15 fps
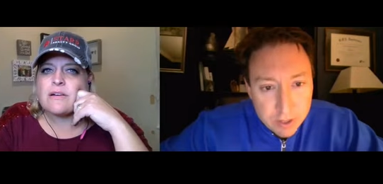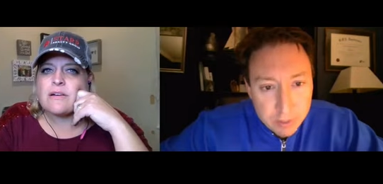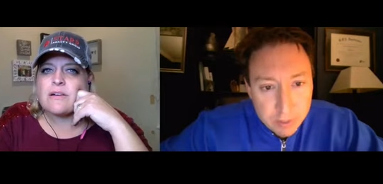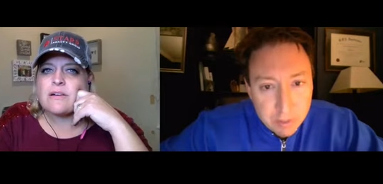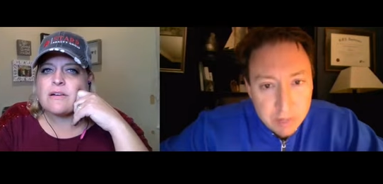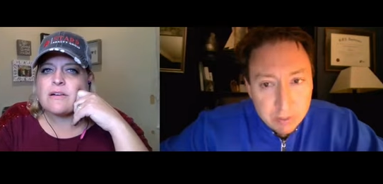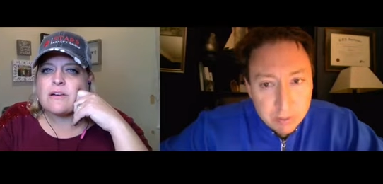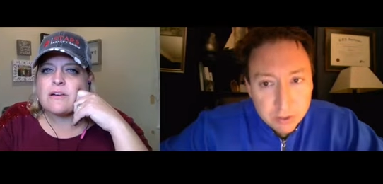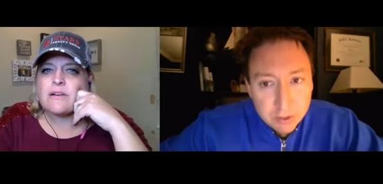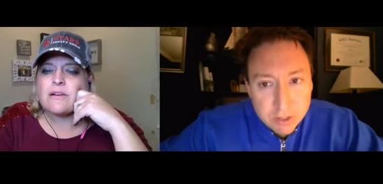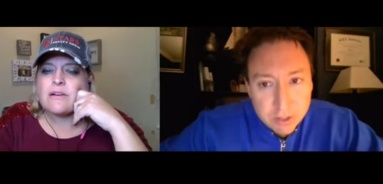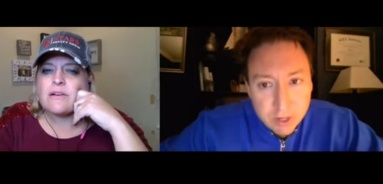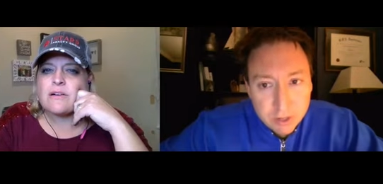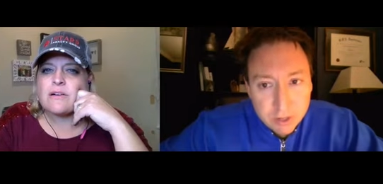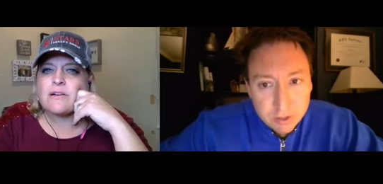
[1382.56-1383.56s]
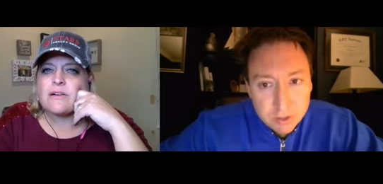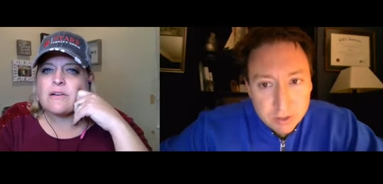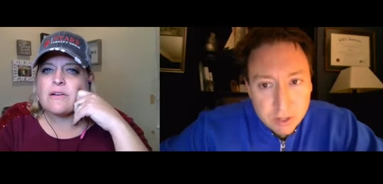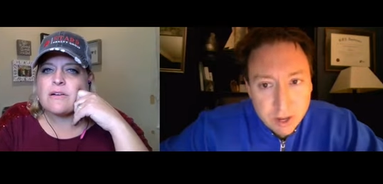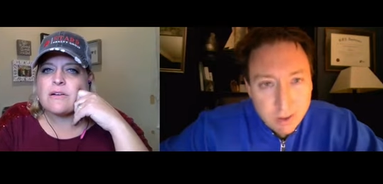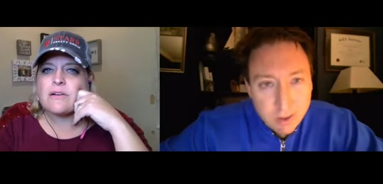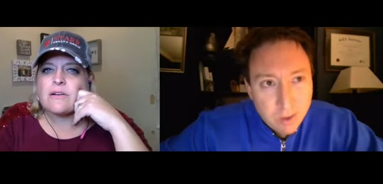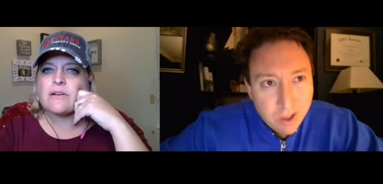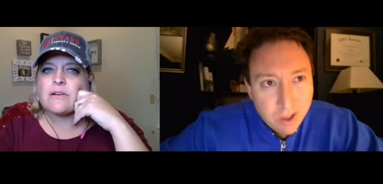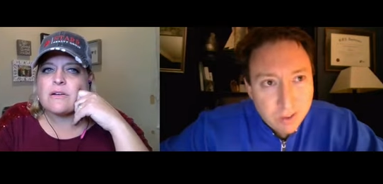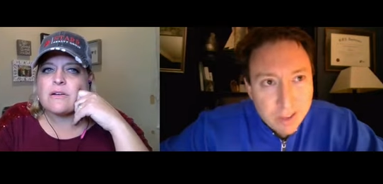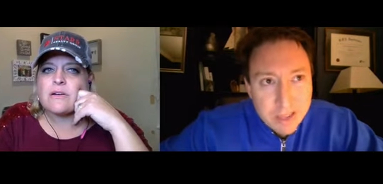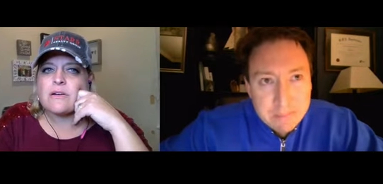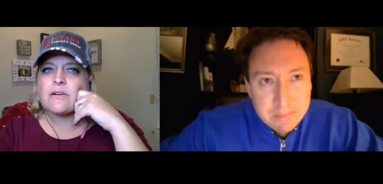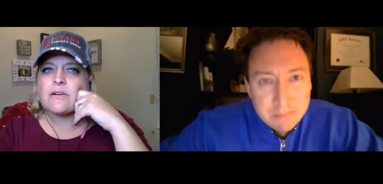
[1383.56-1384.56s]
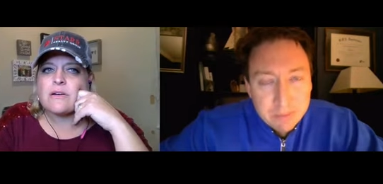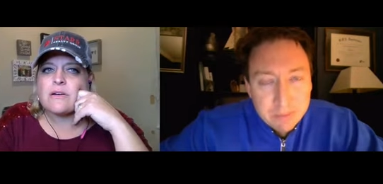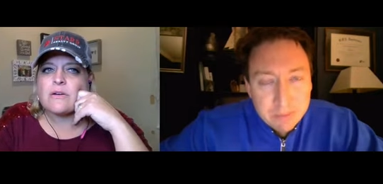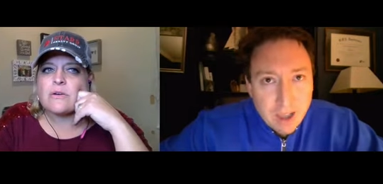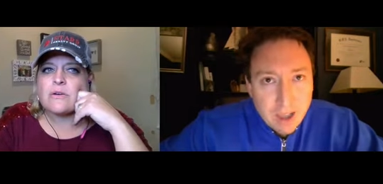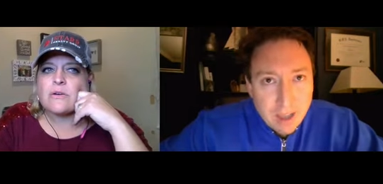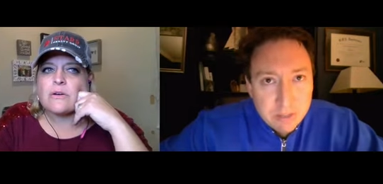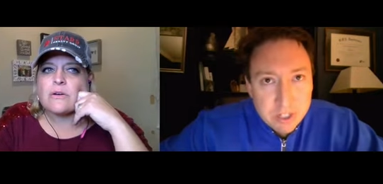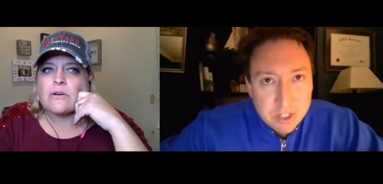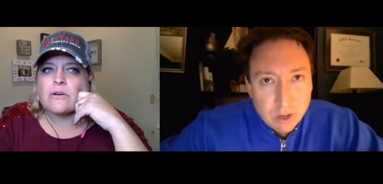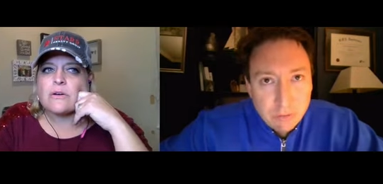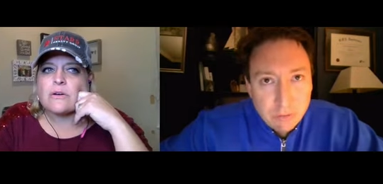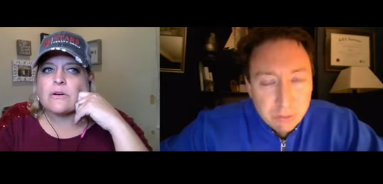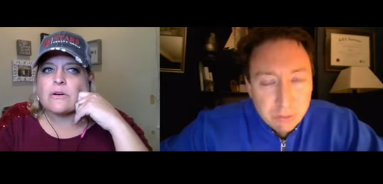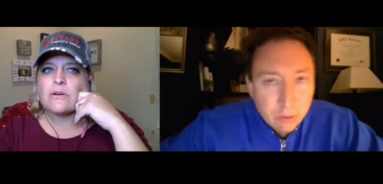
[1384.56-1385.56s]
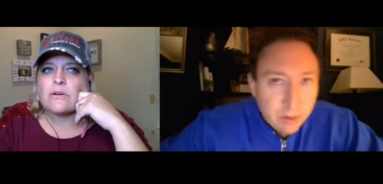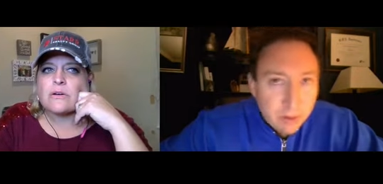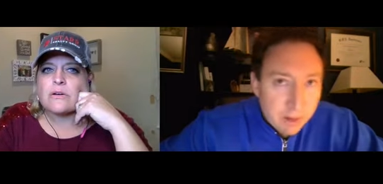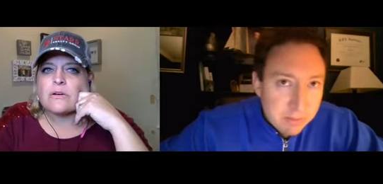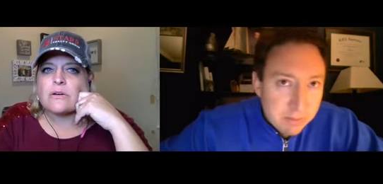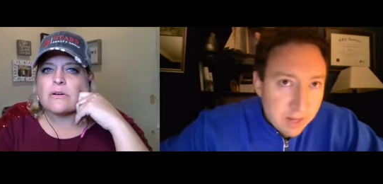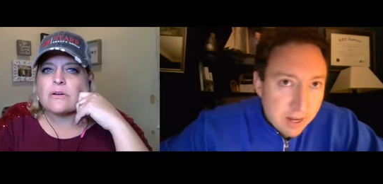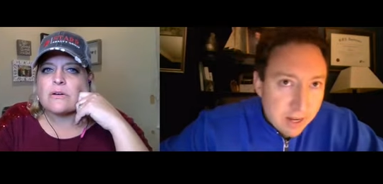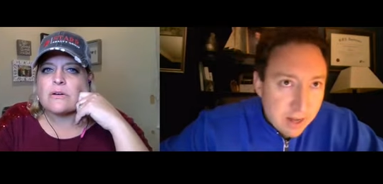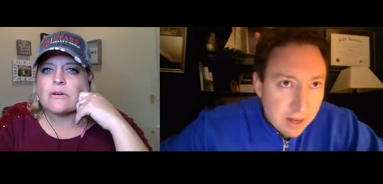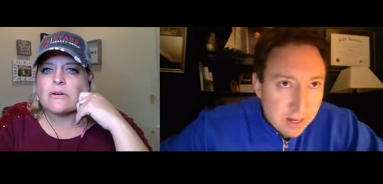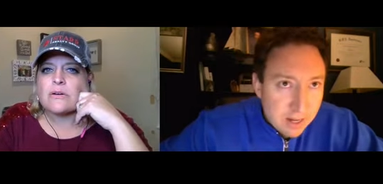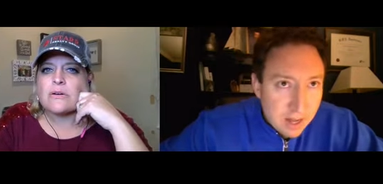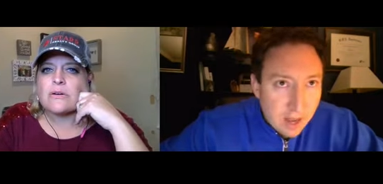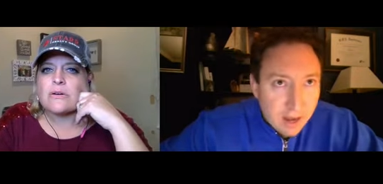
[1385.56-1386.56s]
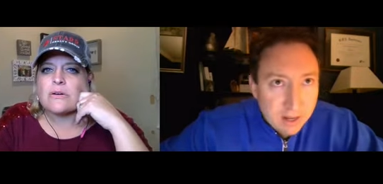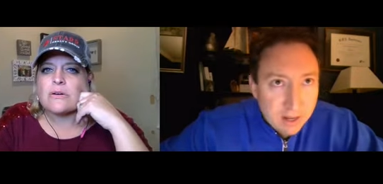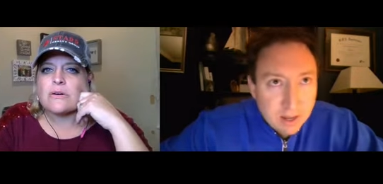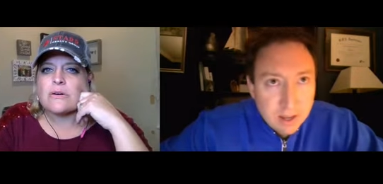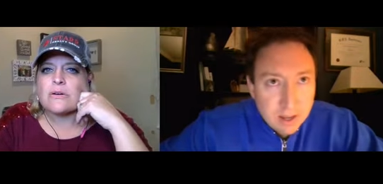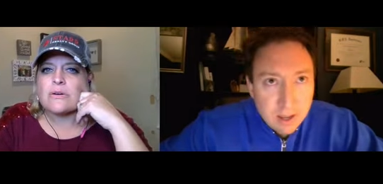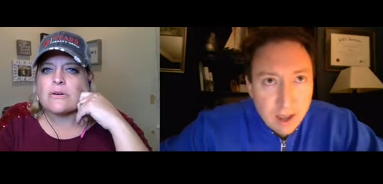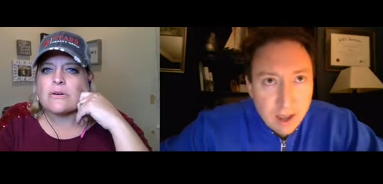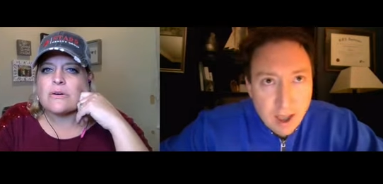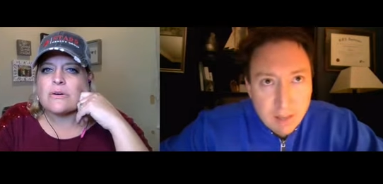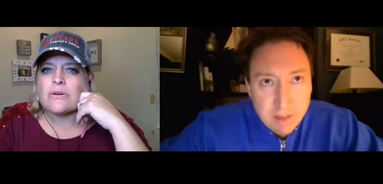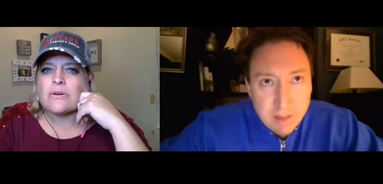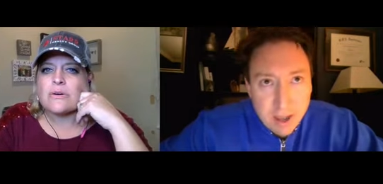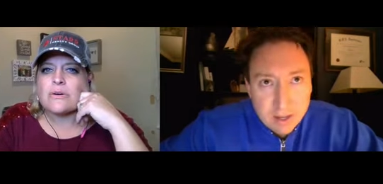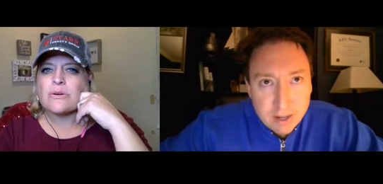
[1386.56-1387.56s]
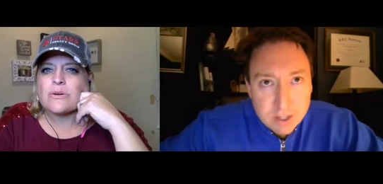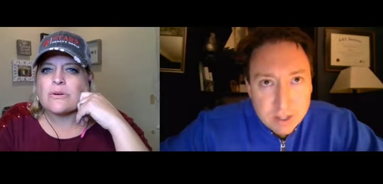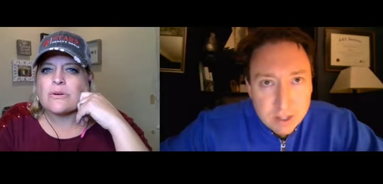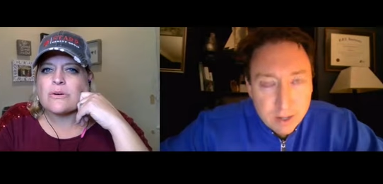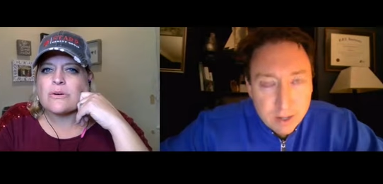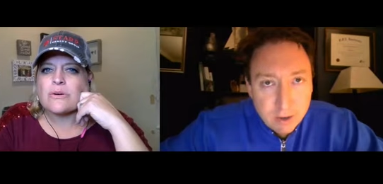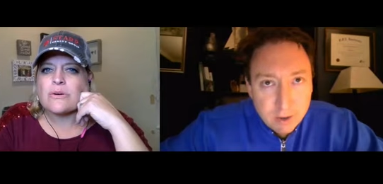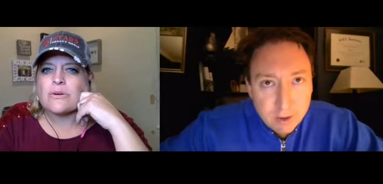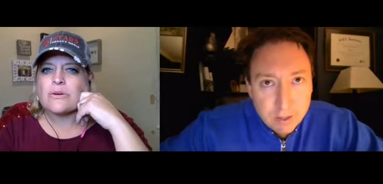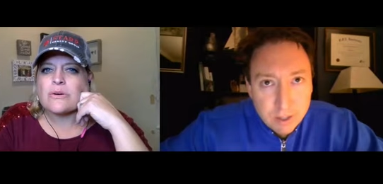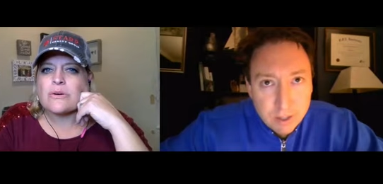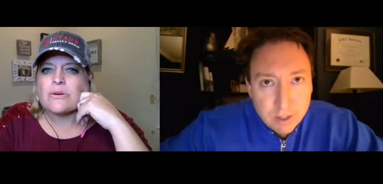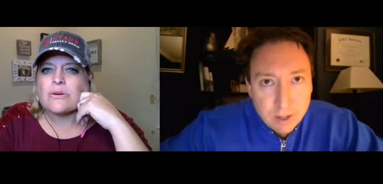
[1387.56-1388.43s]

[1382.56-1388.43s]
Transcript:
Speaker 1: is people are sitting there saying well i'm self-employed i'm 1099 i'm not considered